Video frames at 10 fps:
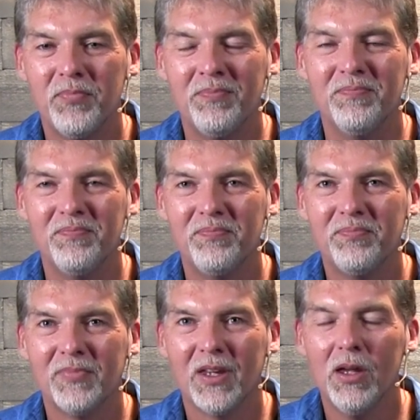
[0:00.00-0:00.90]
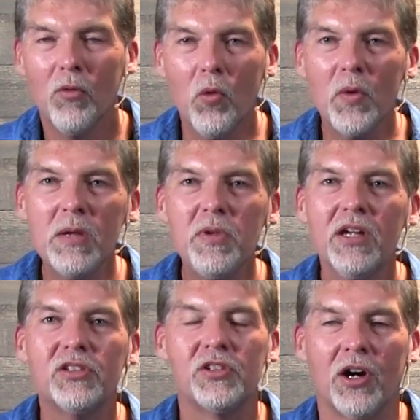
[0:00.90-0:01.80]
Hmm. will we be
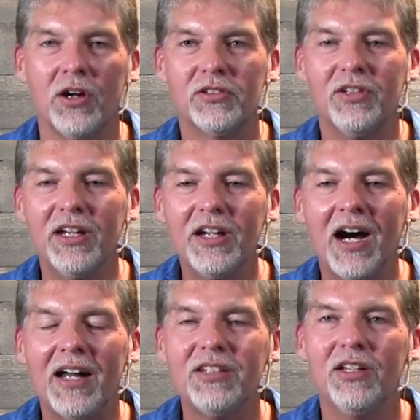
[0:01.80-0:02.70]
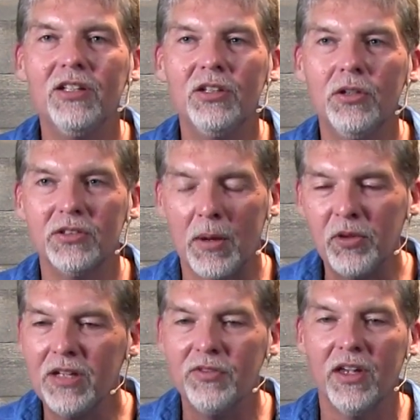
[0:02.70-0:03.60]
a church that God can use? I
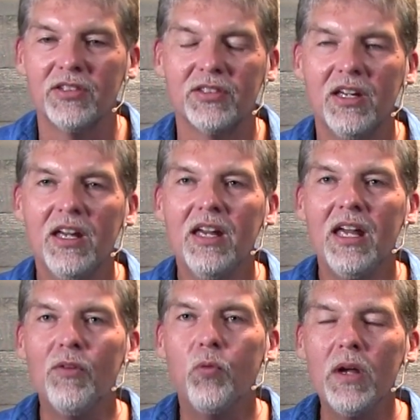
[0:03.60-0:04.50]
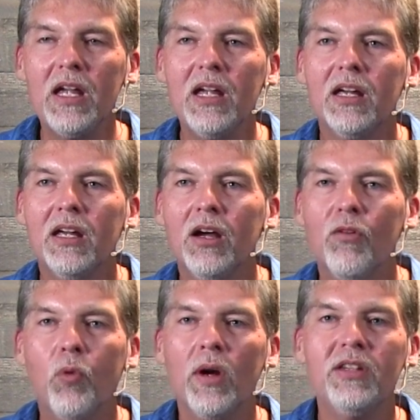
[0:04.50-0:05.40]
believe this. If we
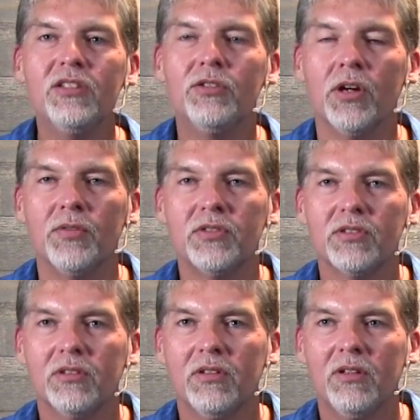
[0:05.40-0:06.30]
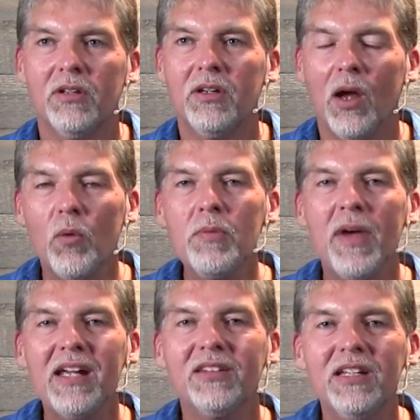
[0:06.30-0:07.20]
avoid these drifts and we
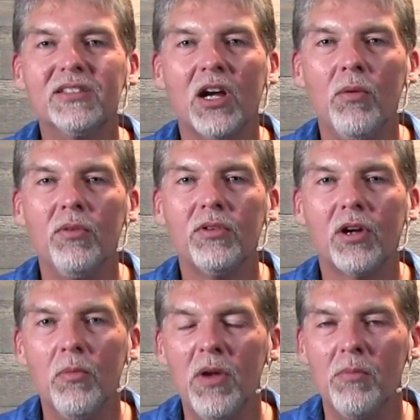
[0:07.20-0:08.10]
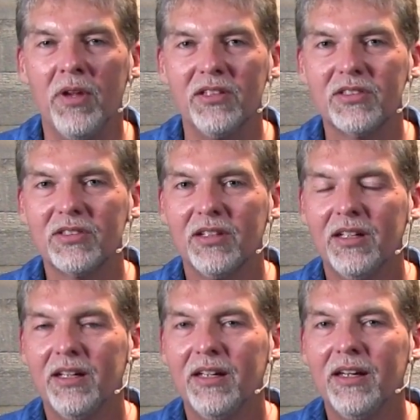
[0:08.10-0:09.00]
make these com- commitments,
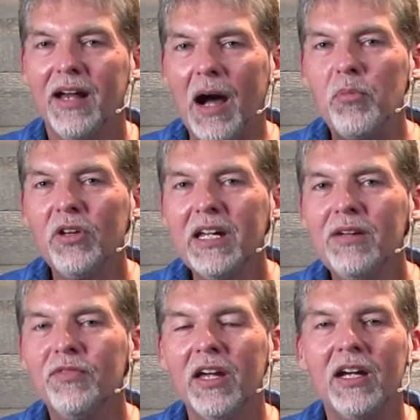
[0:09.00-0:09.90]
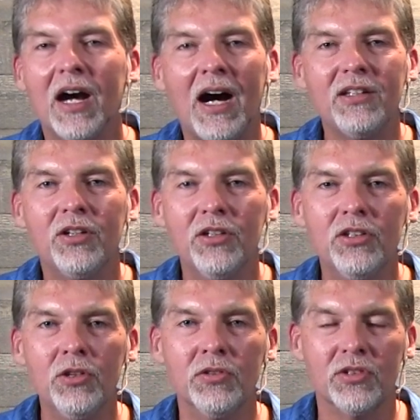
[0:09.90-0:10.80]
I believe that God could
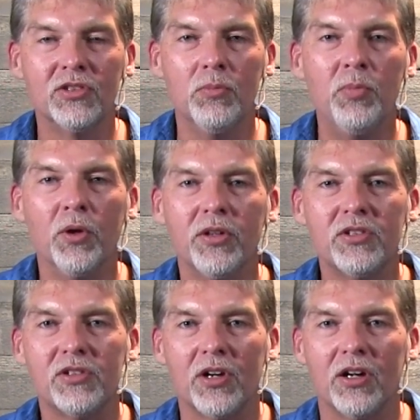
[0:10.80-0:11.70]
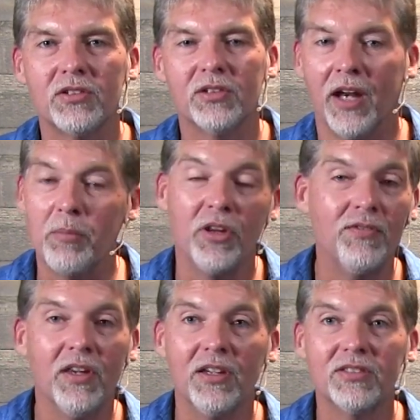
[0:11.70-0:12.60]
use us to build his church. And I believe
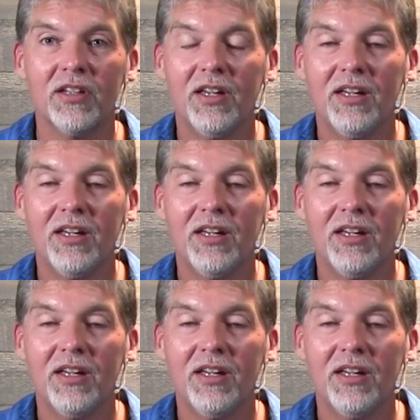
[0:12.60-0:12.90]
this